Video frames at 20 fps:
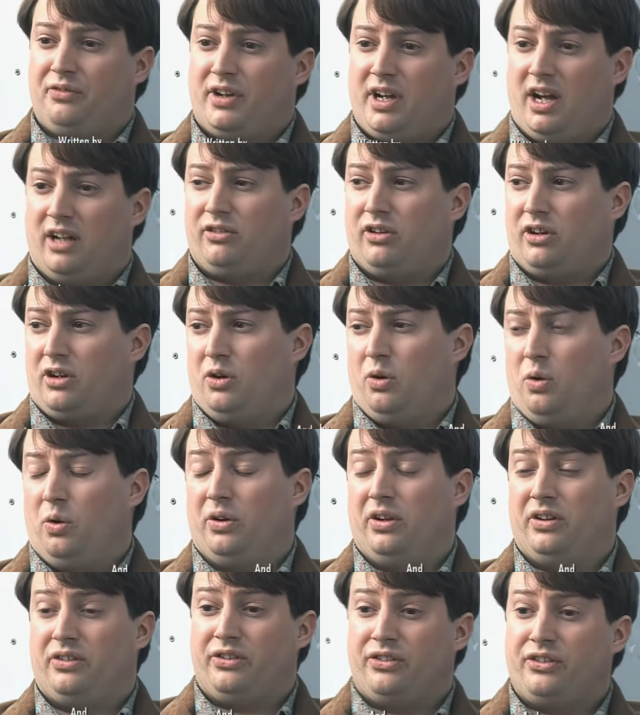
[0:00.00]
cut a
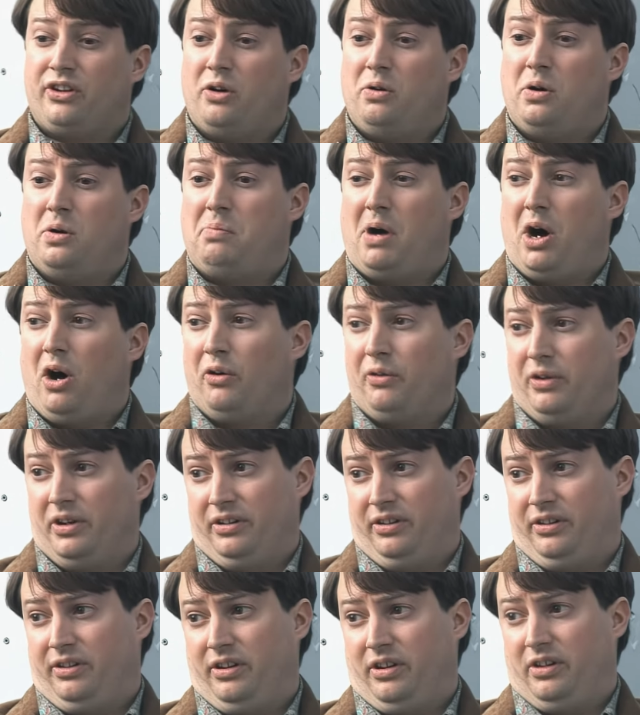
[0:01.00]
corner so
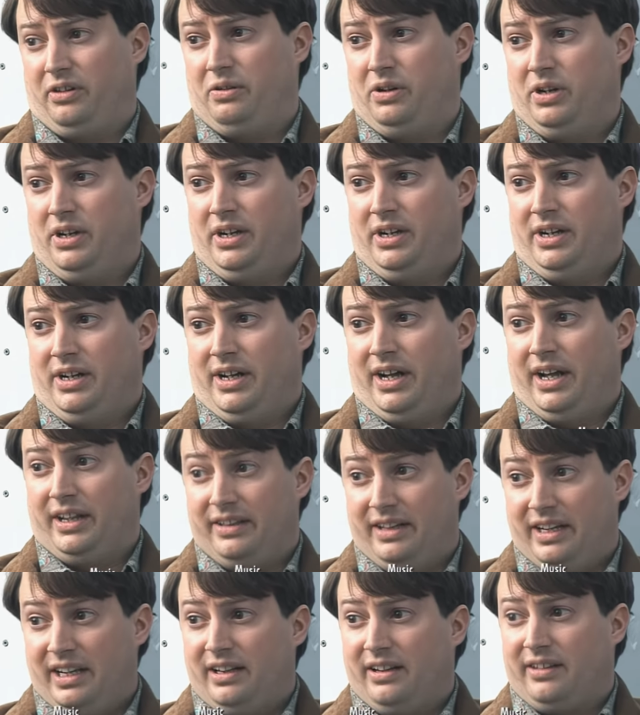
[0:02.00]
abhorrent to you,
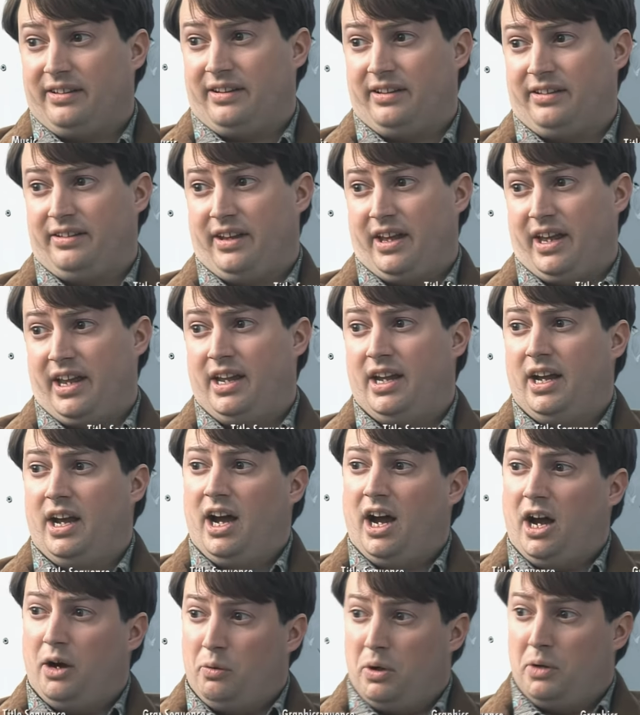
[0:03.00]
and needless to say,
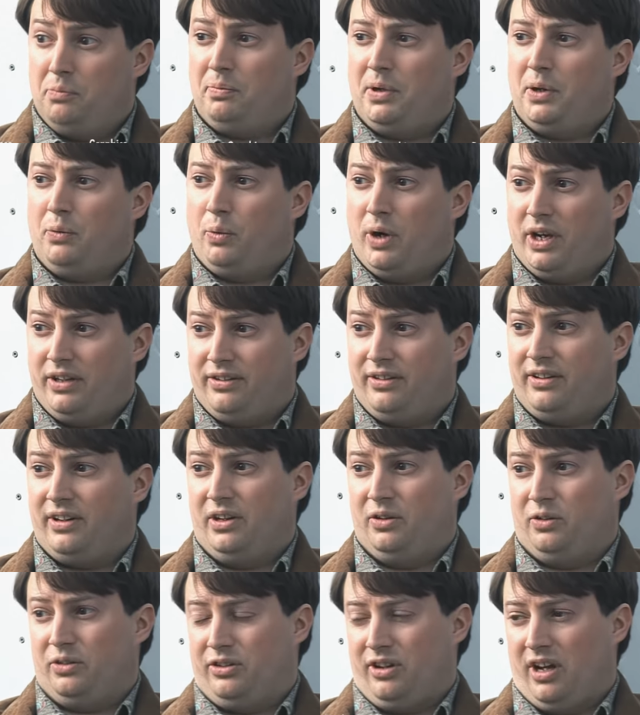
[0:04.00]
I won't be
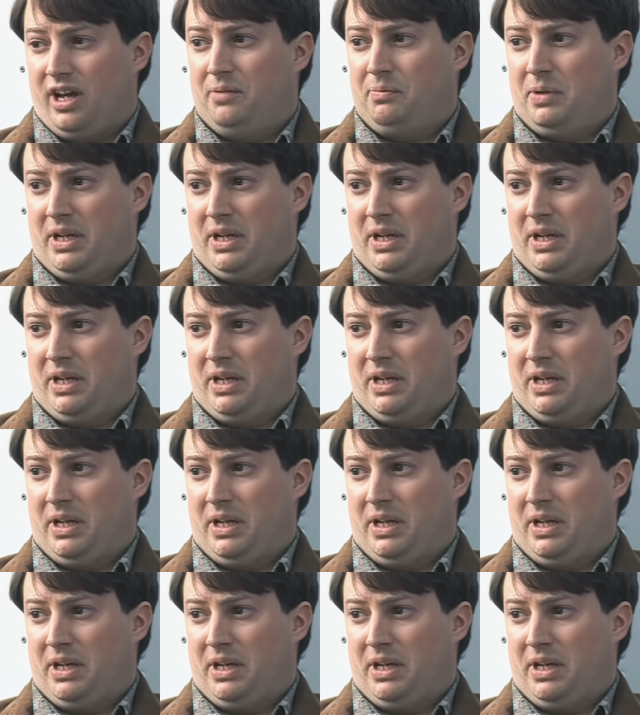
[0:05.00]
wasting your time